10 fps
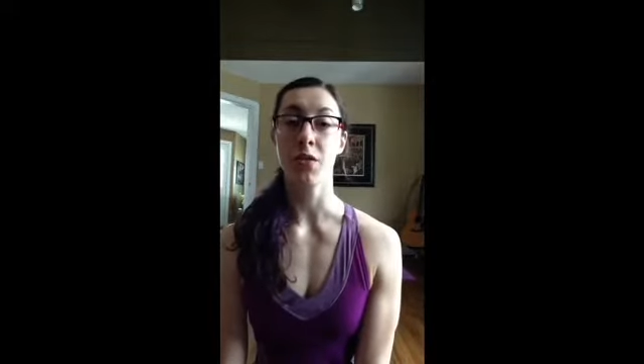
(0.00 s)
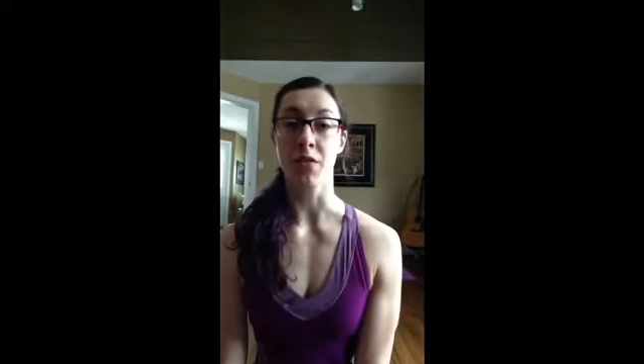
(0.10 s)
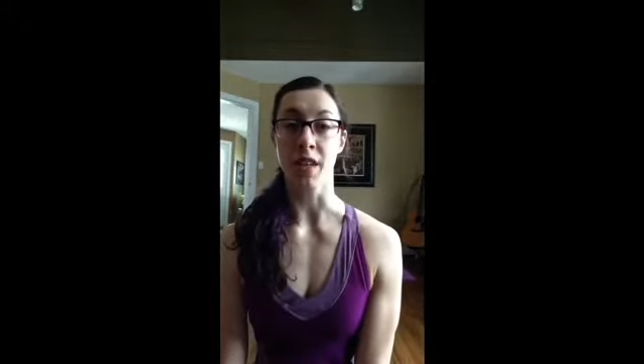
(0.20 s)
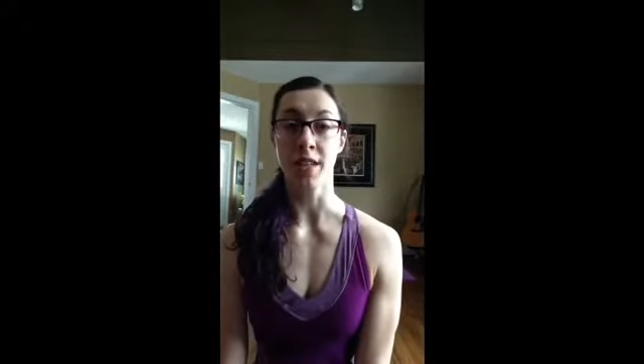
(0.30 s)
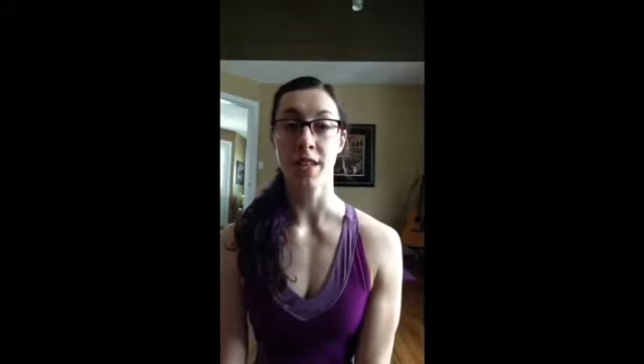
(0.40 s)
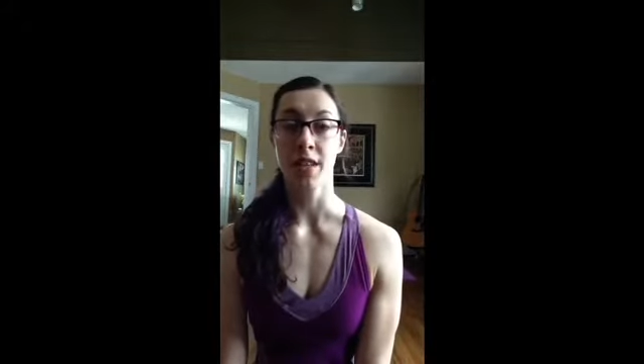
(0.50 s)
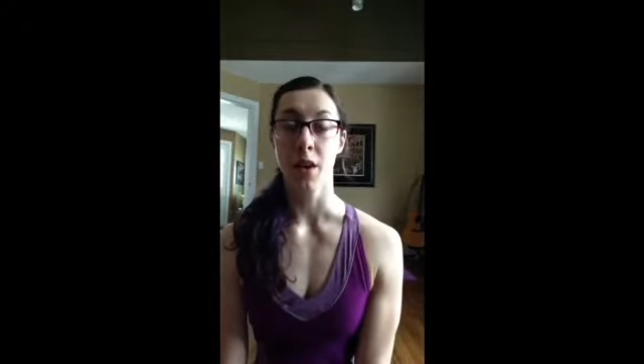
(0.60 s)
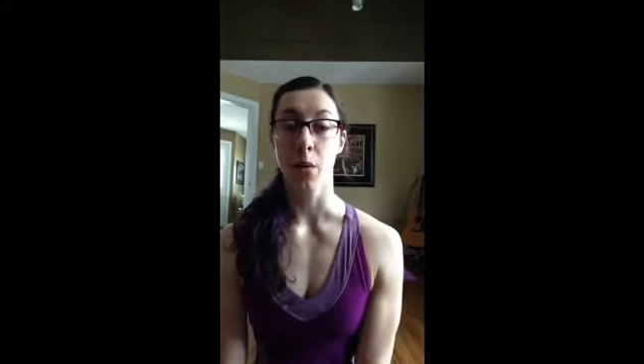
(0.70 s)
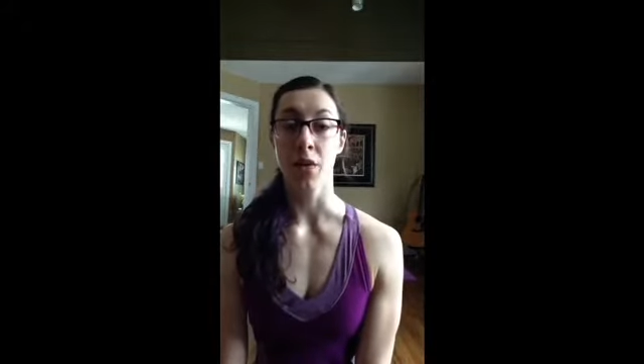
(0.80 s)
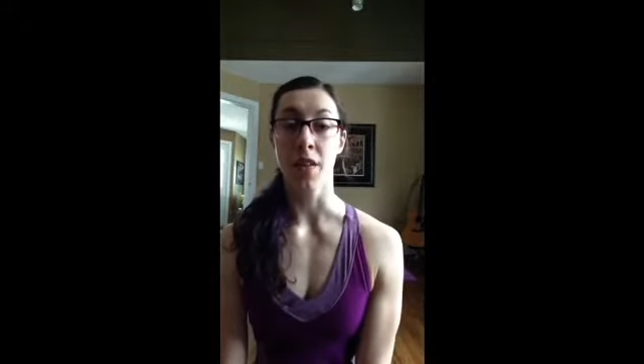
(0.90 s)
feet
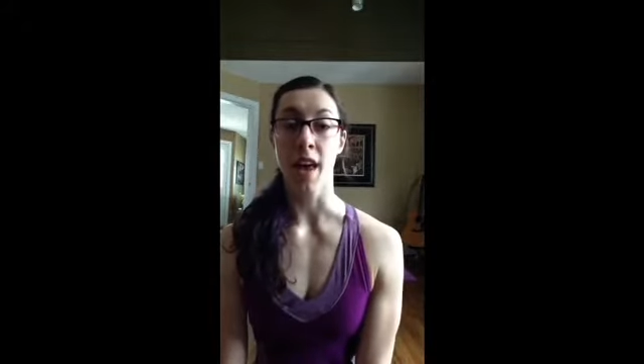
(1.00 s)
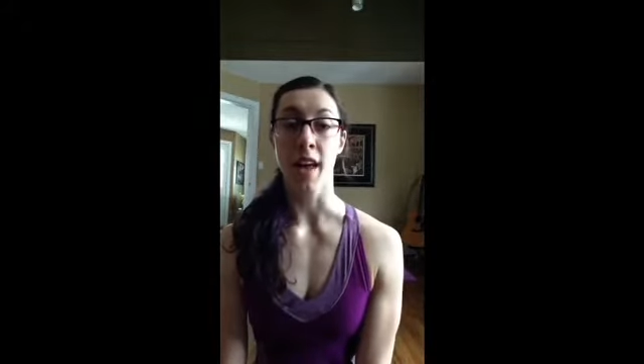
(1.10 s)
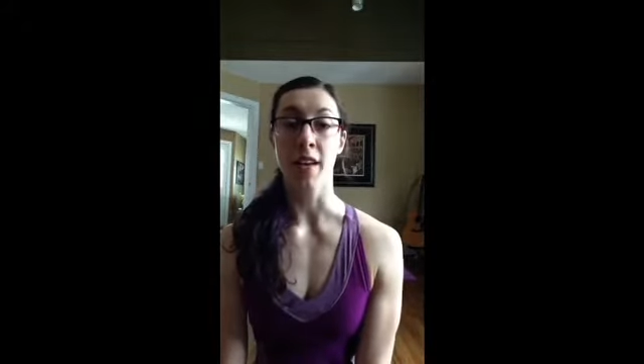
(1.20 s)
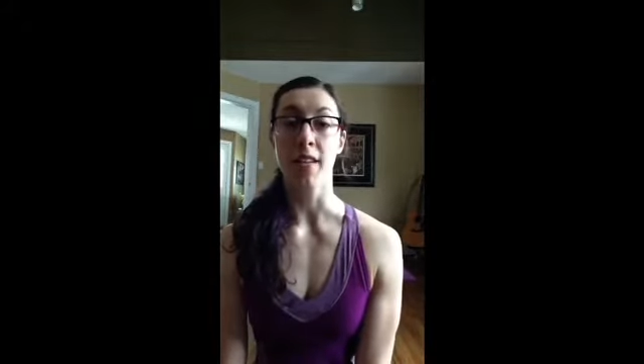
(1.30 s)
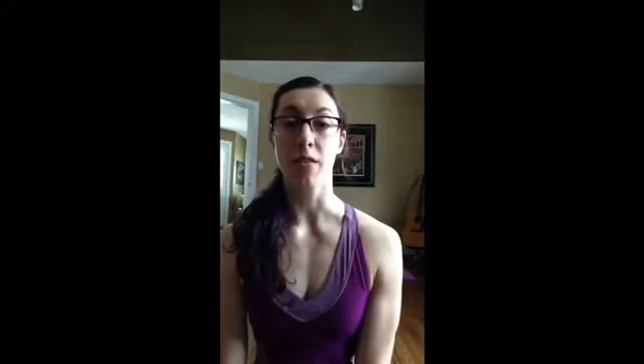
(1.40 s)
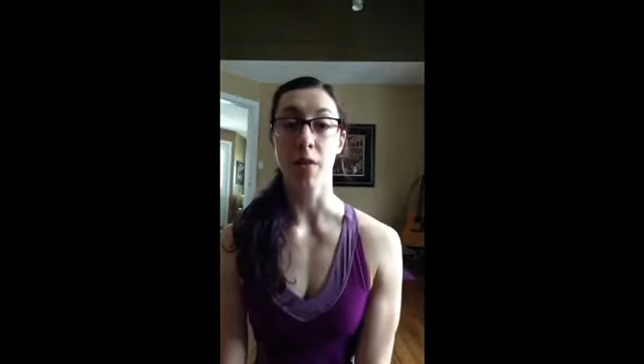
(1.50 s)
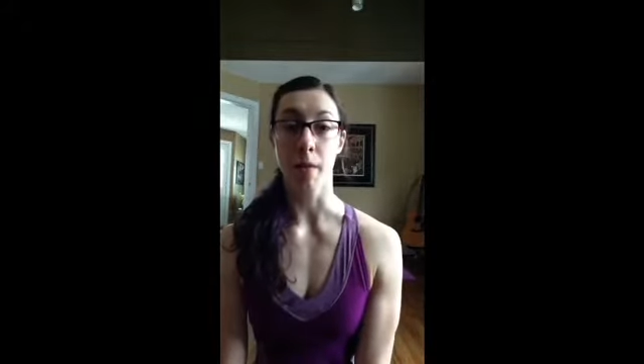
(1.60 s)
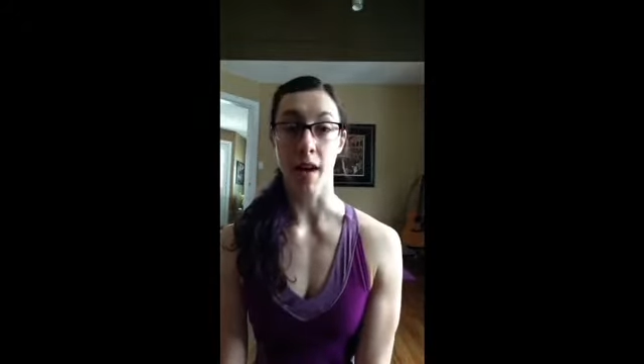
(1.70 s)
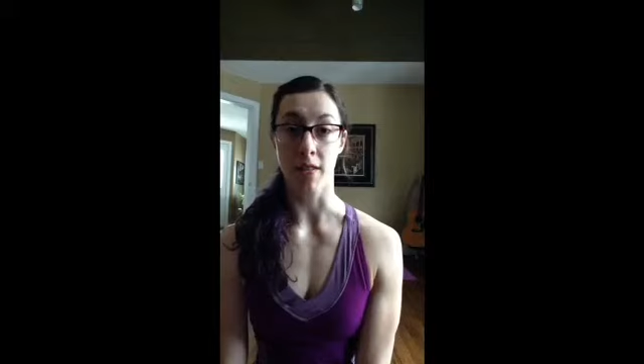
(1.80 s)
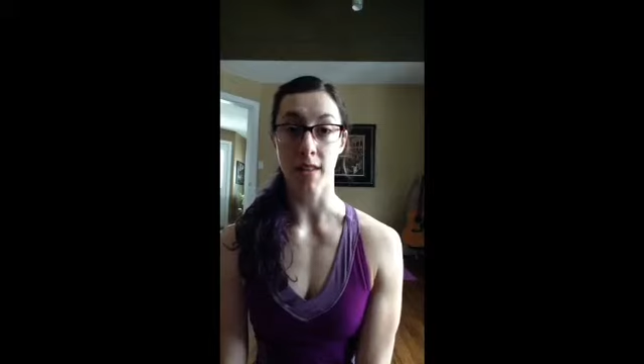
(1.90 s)
with the angle of the
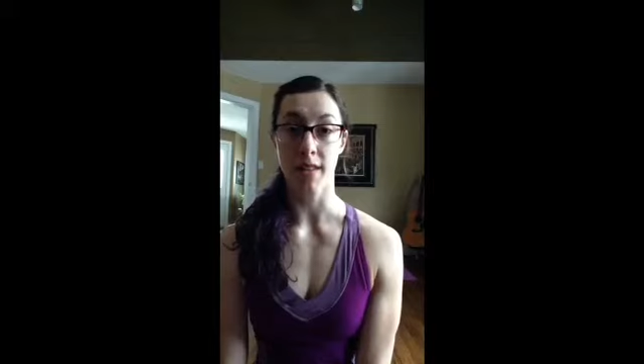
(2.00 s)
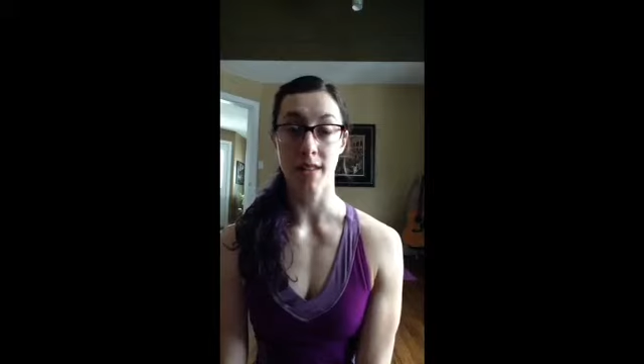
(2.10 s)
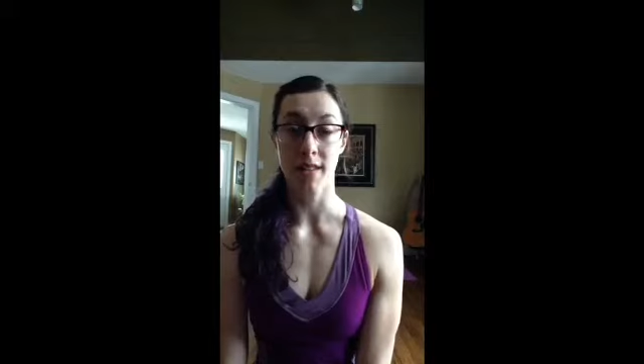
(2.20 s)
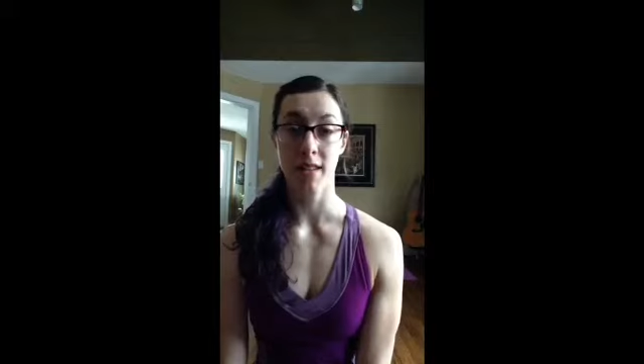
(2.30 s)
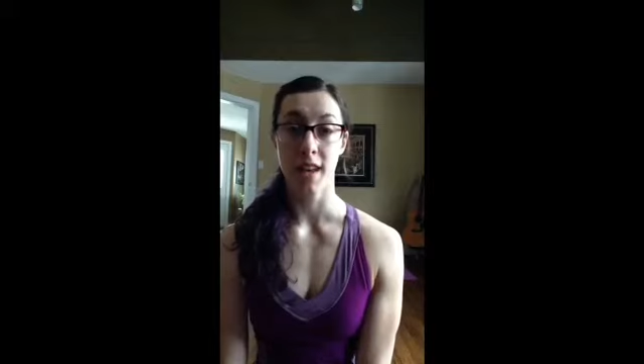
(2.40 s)
pelvis